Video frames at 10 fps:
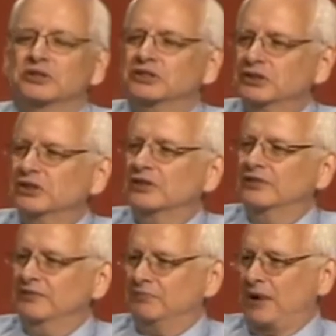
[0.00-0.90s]

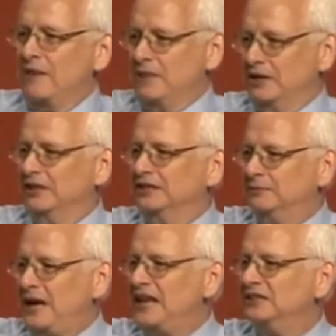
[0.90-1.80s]
serve primarily as
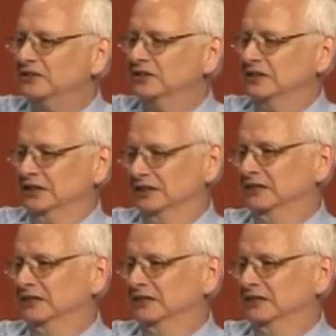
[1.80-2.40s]
pastors of these.